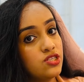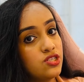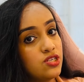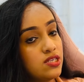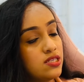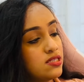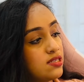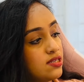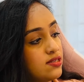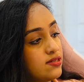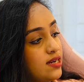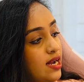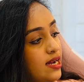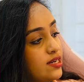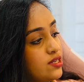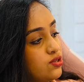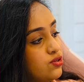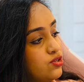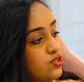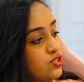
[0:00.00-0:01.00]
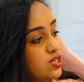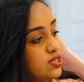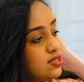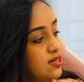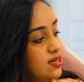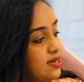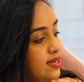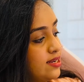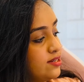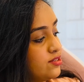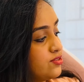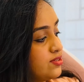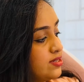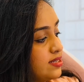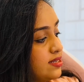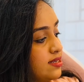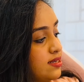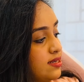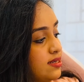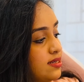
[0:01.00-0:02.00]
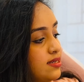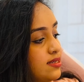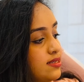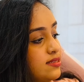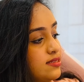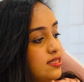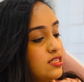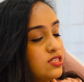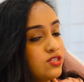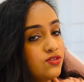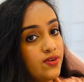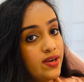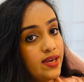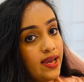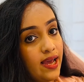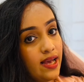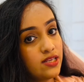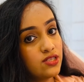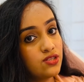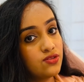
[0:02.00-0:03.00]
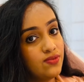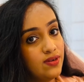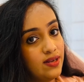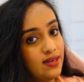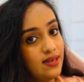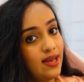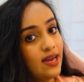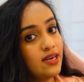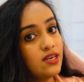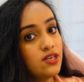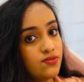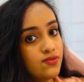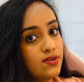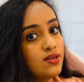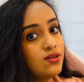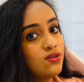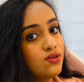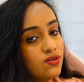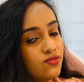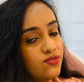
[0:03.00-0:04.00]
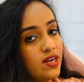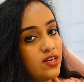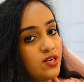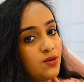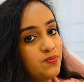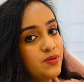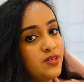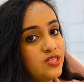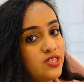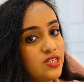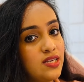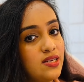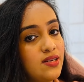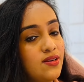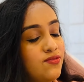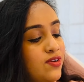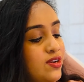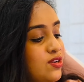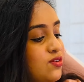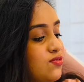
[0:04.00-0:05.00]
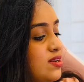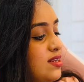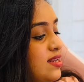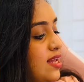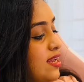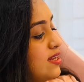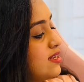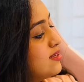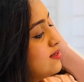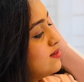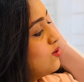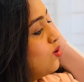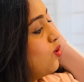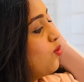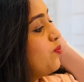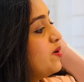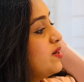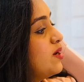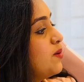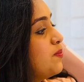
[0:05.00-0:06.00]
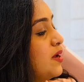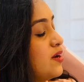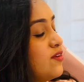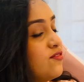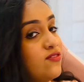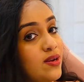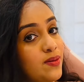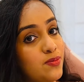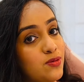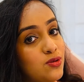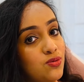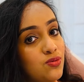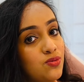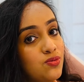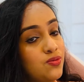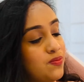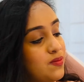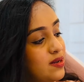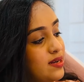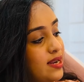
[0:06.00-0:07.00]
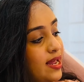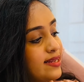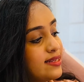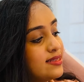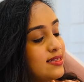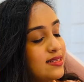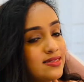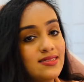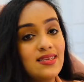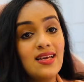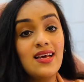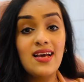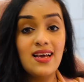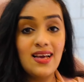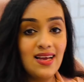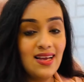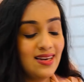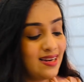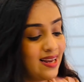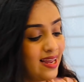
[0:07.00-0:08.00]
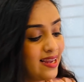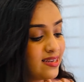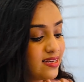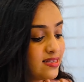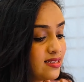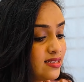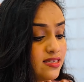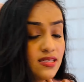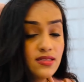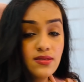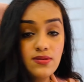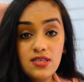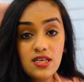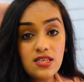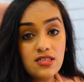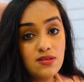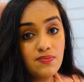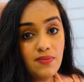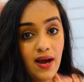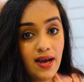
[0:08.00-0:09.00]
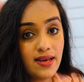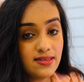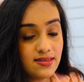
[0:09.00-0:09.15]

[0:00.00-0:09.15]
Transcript: just write your journal entry this way as well and it will look very pretty when you will like open up and flip through like this like this is just my